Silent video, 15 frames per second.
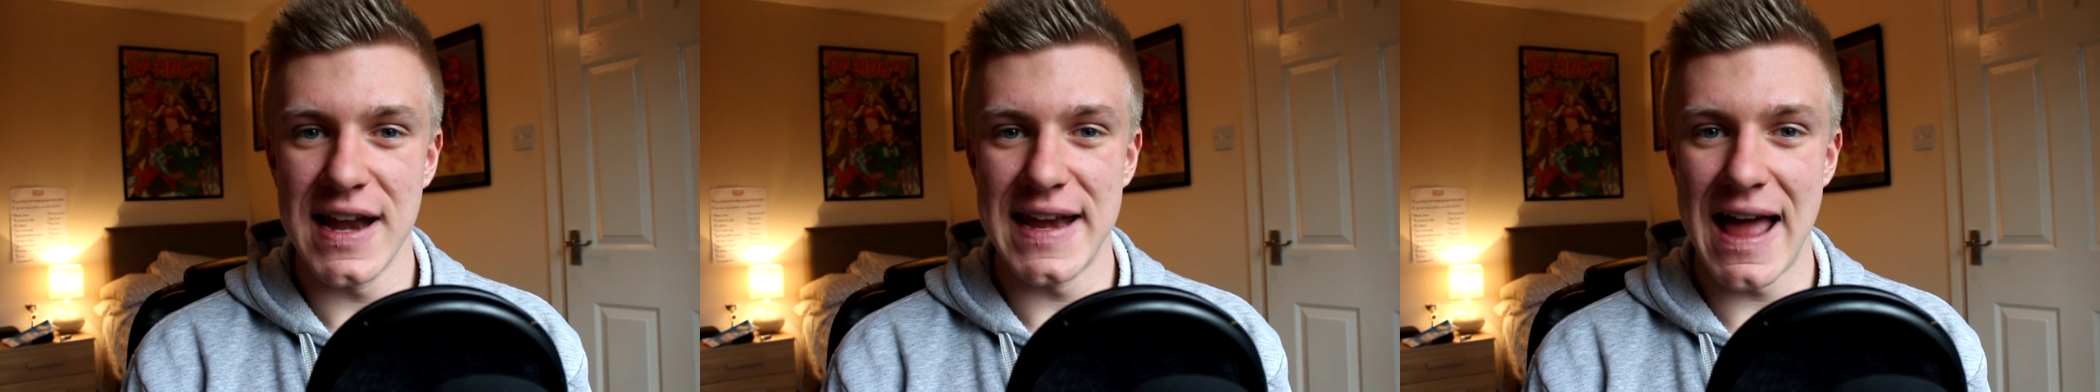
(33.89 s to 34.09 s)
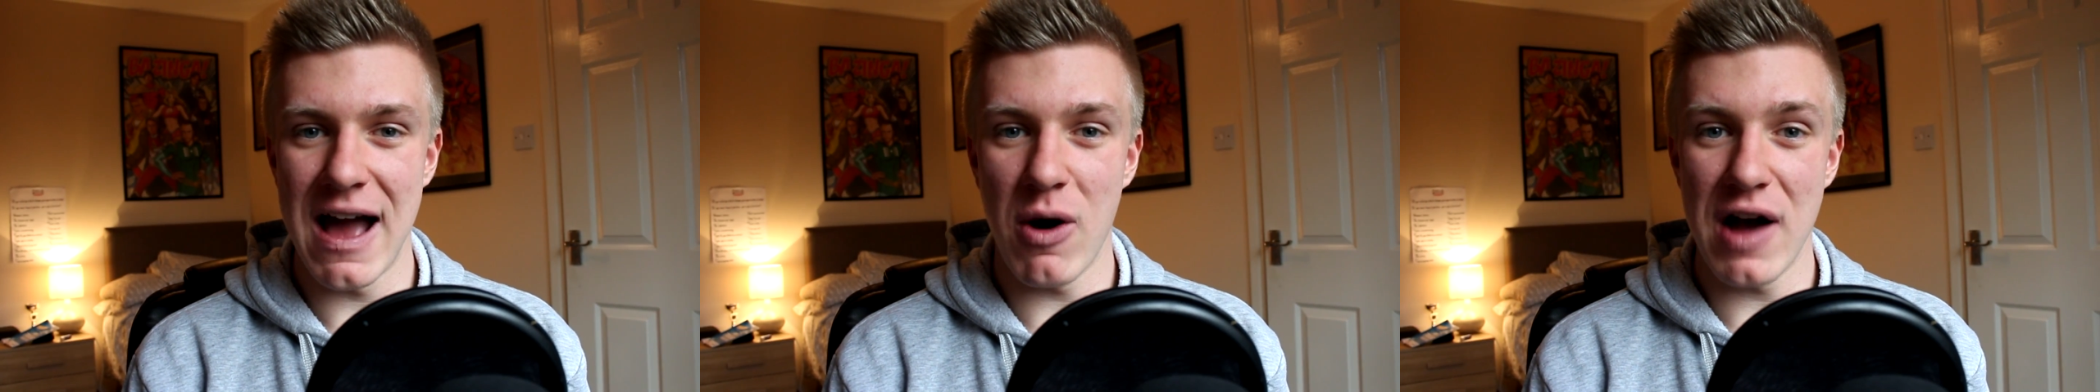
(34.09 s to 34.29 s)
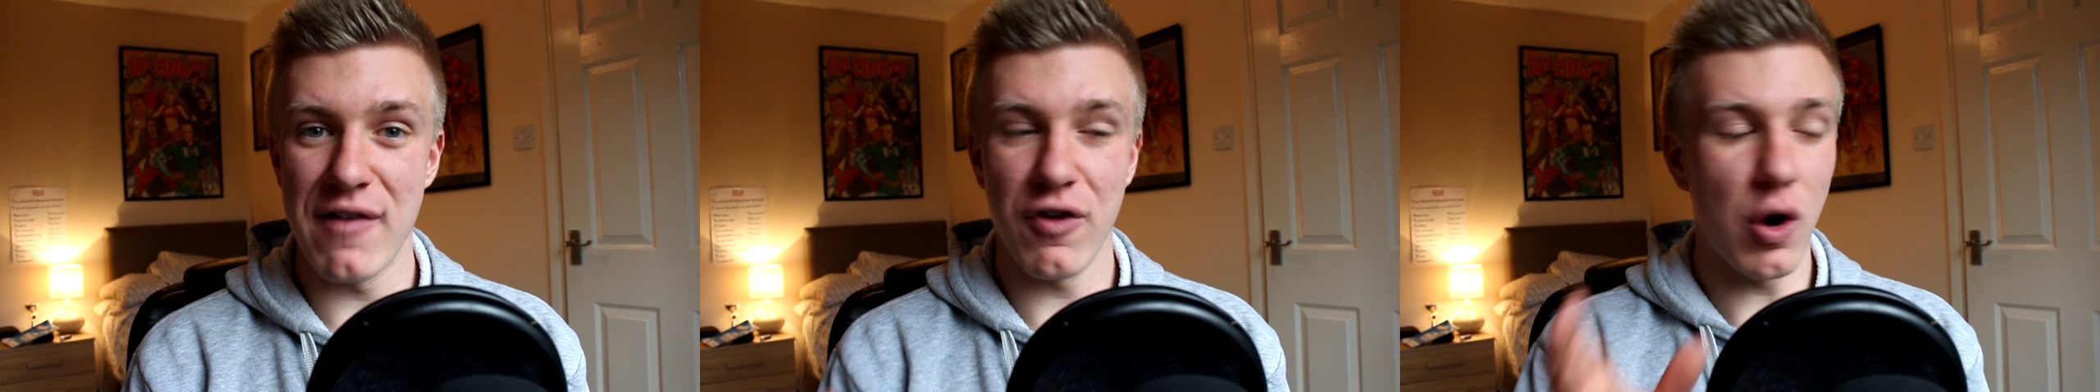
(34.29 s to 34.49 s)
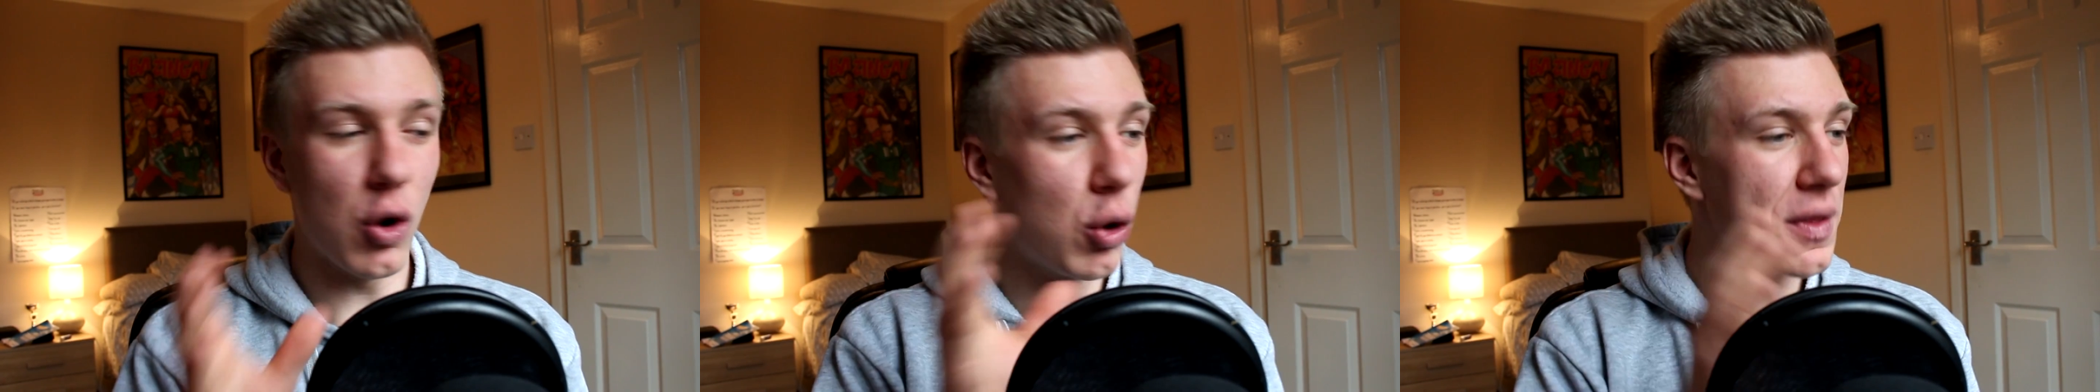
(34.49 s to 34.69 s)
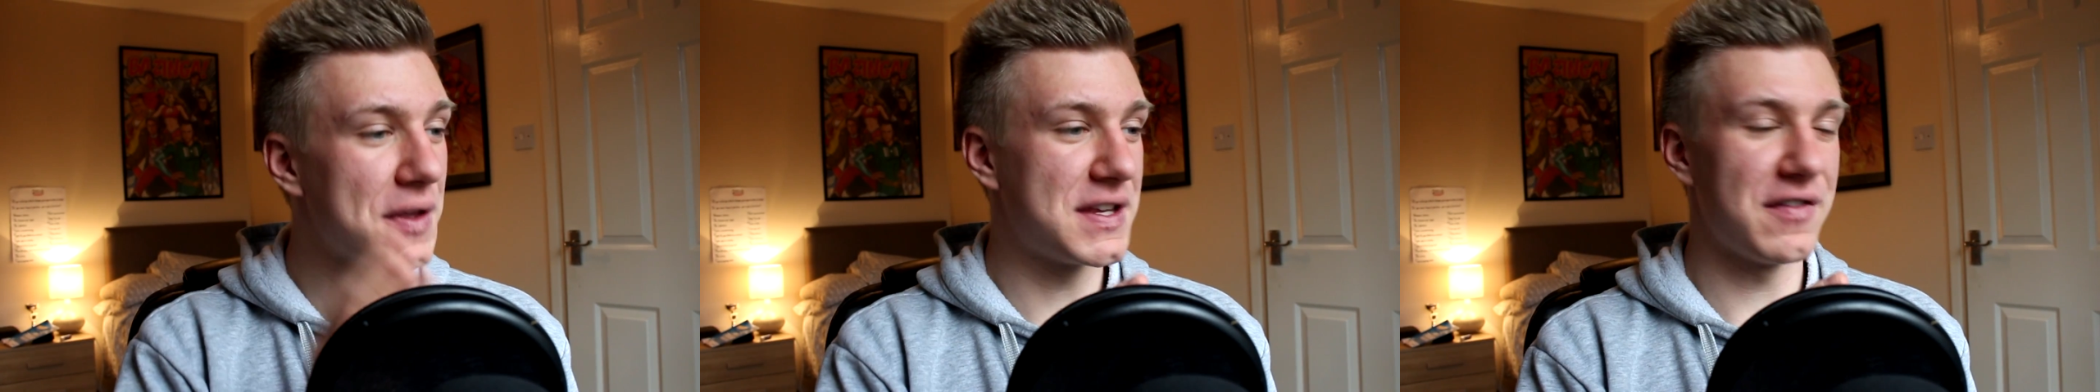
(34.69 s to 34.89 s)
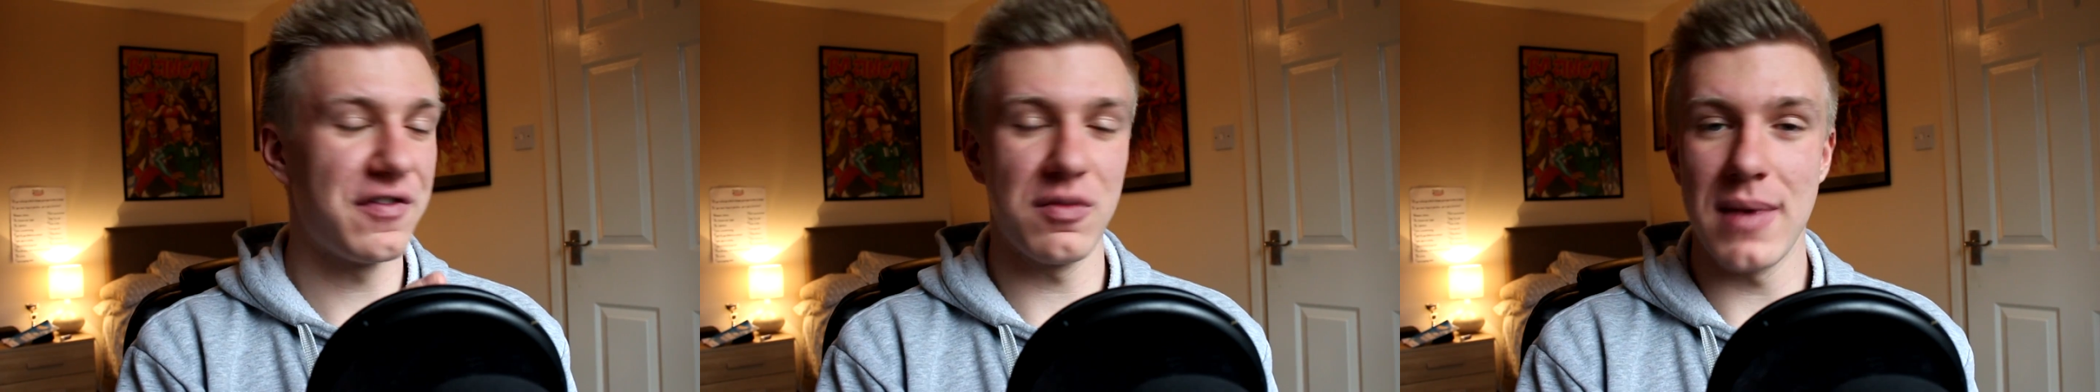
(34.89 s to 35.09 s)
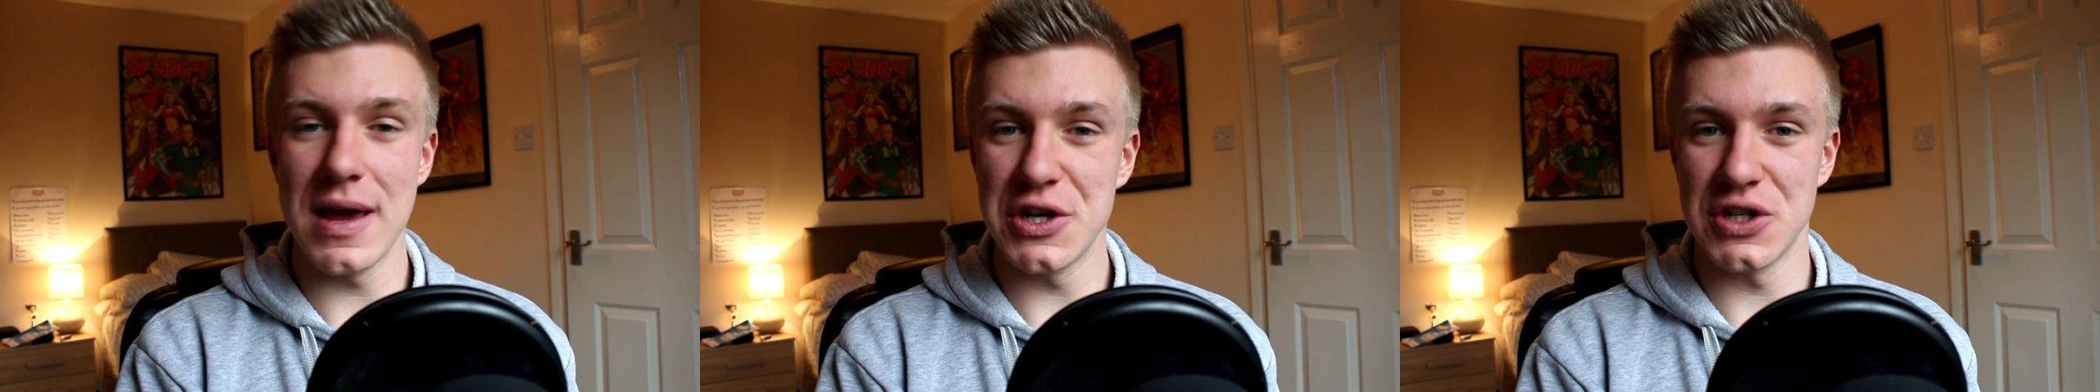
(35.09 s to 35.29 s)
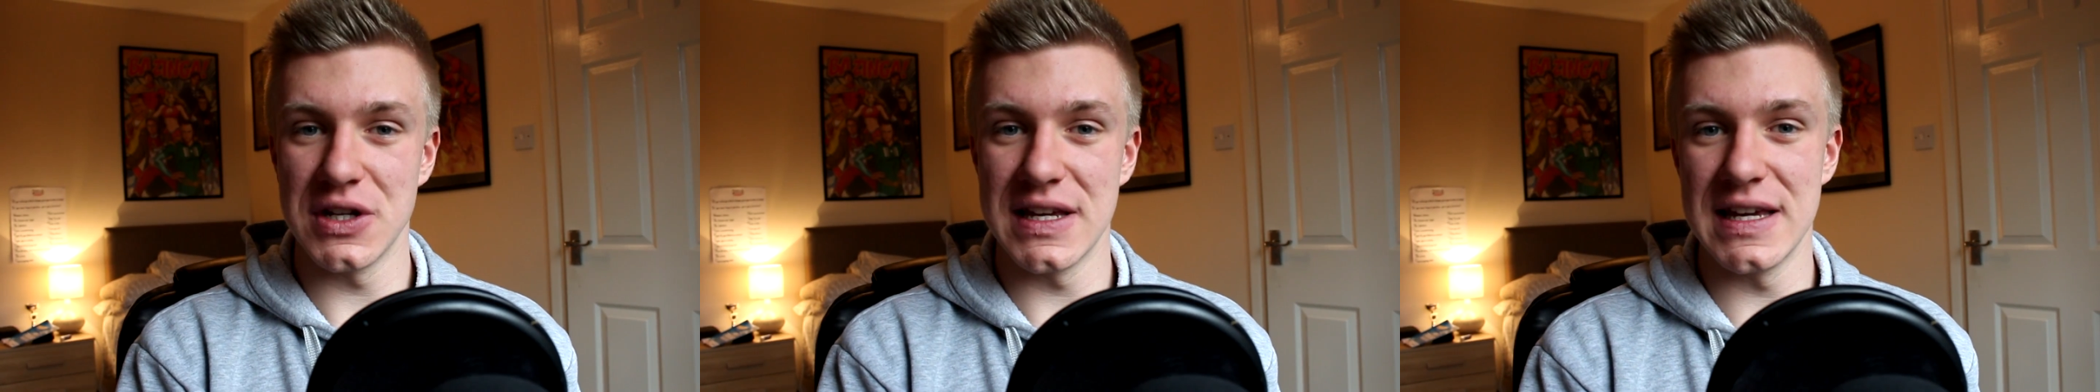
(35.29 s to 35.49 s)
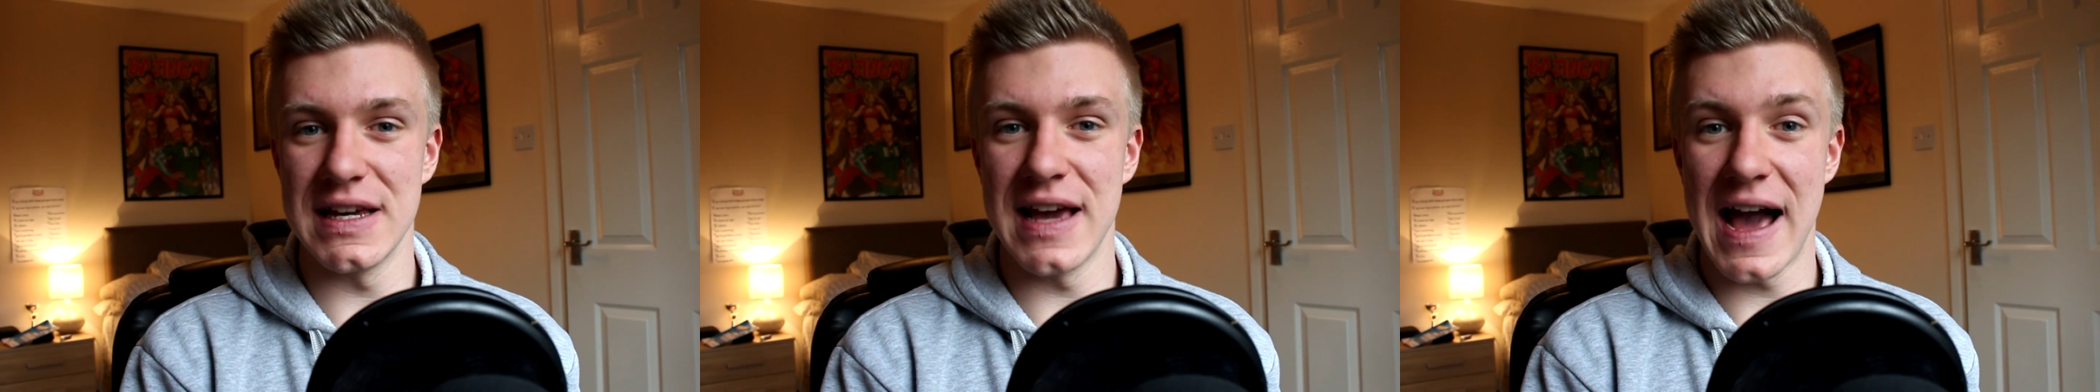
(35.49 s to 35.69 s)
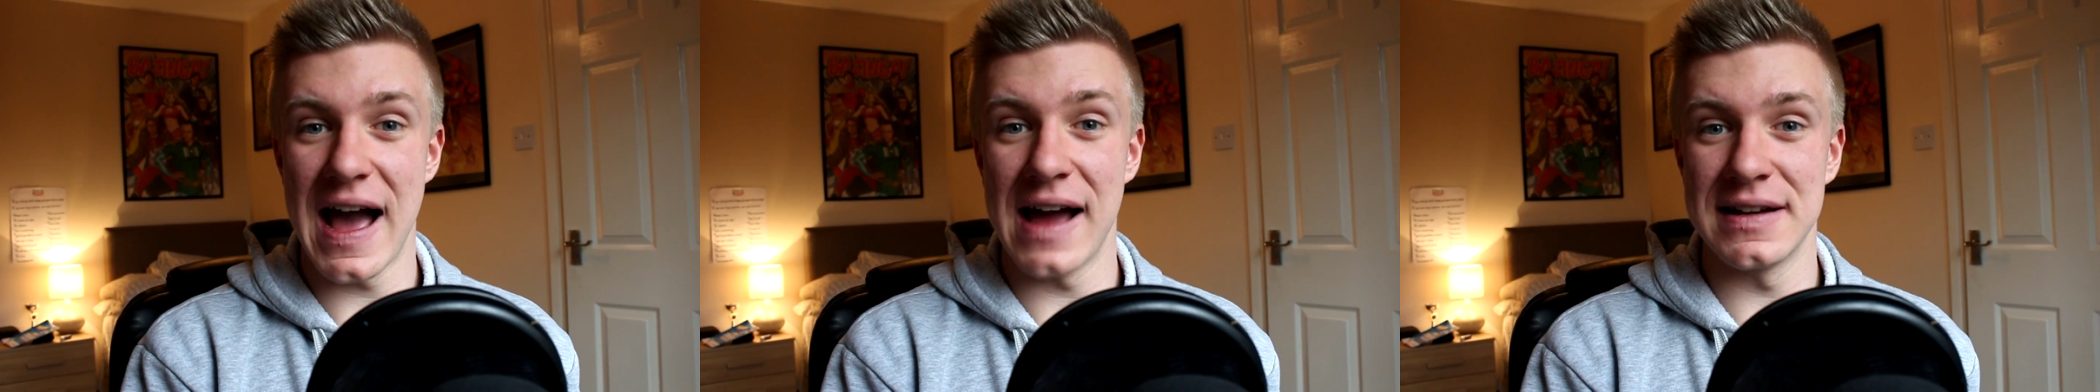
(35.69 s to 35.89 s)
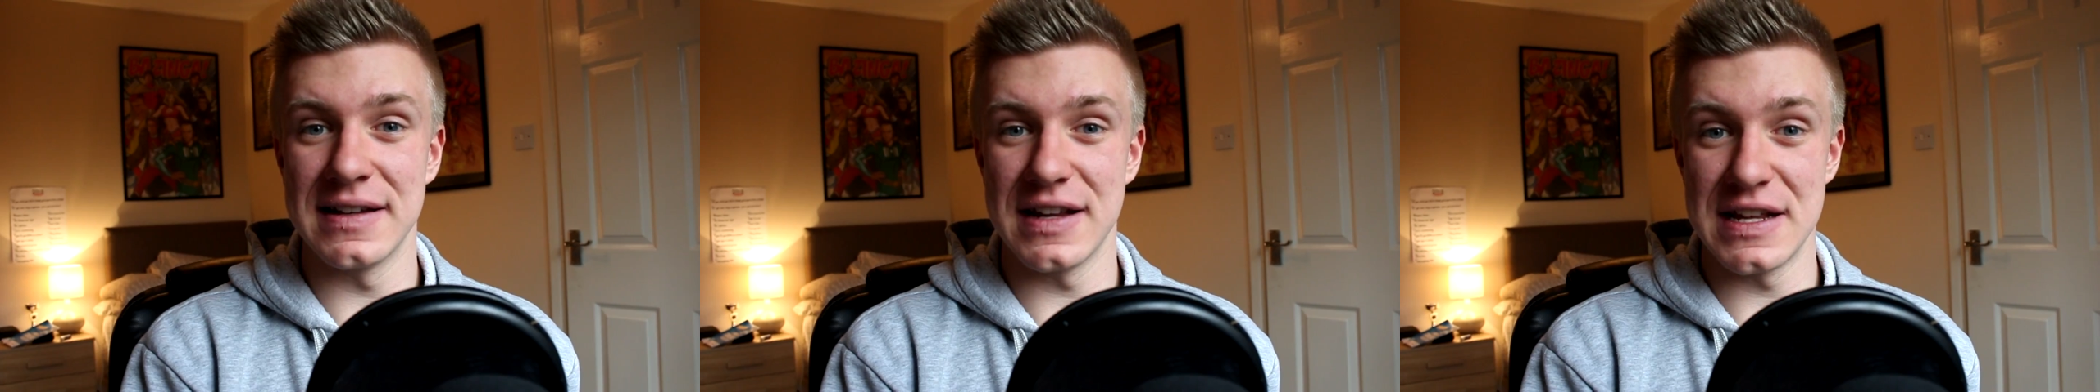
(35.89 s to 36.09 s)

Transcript: Now, I've got all this information here and